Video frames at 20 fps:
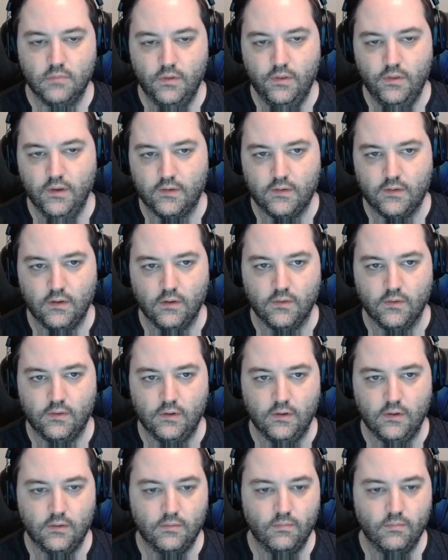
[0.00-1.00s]
the cell
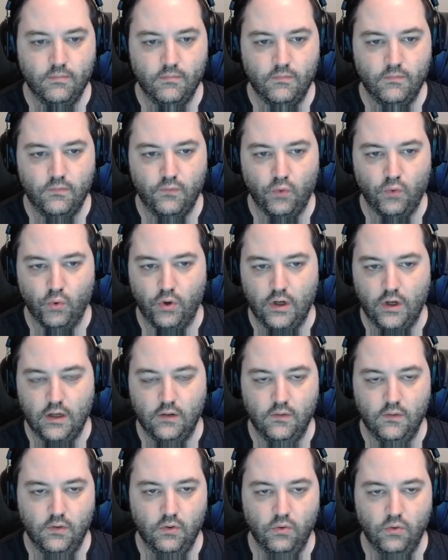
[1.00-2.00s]
sees 4
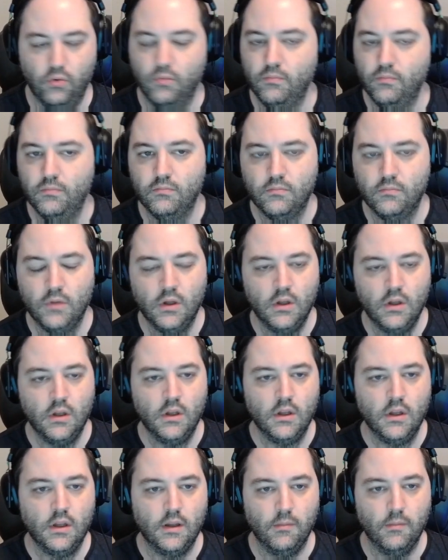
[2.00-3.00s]
and 2.
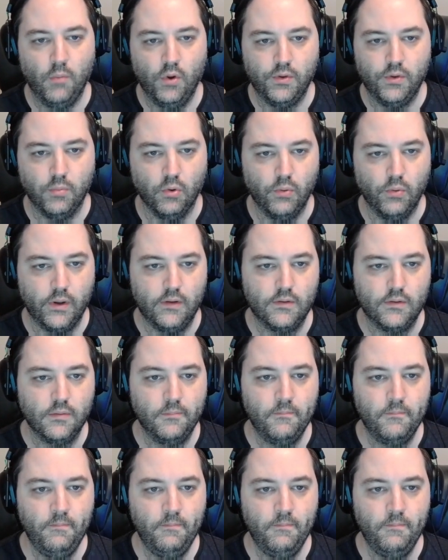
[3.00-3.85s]
In multiple ways.